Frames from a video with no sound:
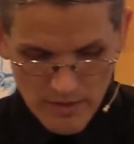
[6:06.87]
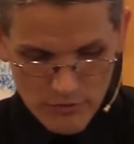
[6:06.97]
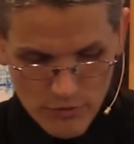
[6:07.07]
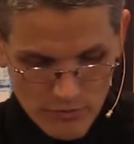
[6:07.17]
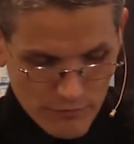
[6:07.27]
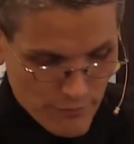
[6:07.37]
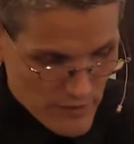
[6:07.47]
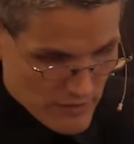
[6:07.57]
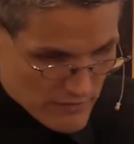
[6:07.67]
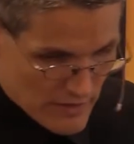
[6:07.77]
those
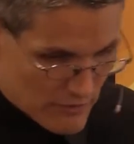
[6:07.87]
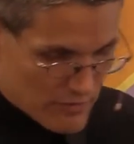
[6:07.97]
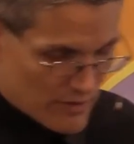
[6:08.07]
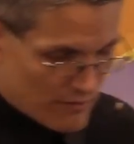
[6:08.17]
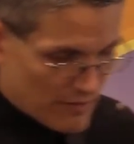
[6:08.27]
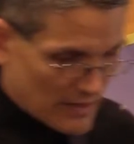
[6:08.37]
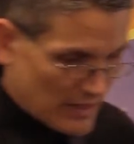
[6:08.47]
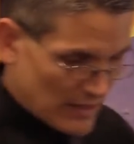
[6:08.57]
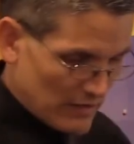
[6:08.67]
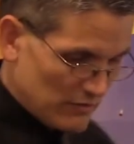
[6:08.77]
free saturated fatty
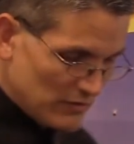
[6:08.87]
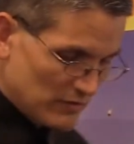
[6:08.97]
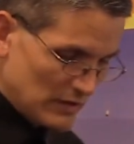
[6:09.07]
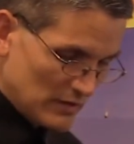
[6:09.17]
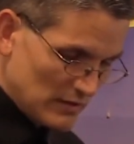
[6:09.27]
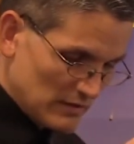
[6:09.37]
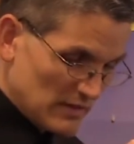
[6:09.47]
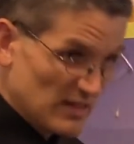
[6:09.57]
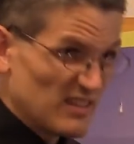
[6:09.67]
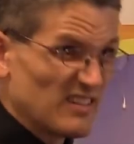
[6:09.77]
acids get
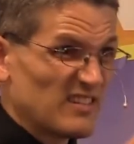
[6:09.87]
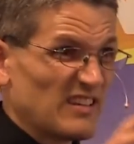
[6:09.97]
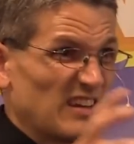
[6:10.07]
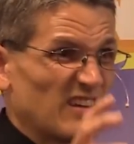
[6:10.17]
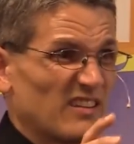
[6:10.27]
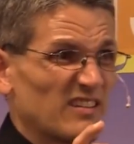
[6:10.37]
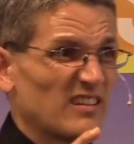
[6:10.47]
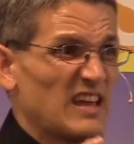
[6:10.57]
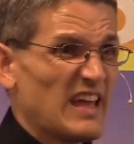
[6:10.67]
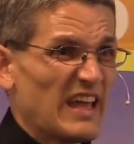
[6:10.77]
inside the cells
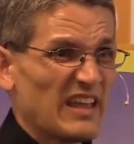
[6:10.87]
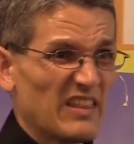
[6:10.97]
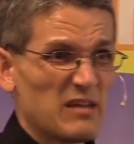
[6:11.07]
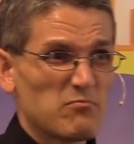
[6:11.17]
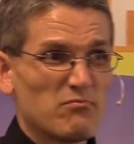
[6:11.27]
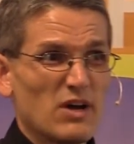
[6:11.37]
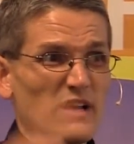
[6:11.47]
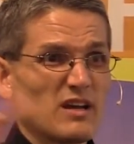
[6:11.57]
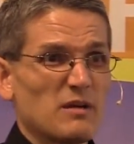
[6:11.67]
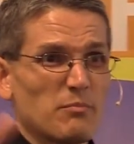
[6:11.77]
and they muck
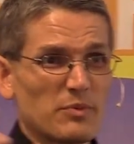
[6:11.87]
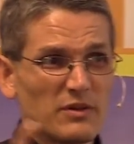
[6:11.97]
up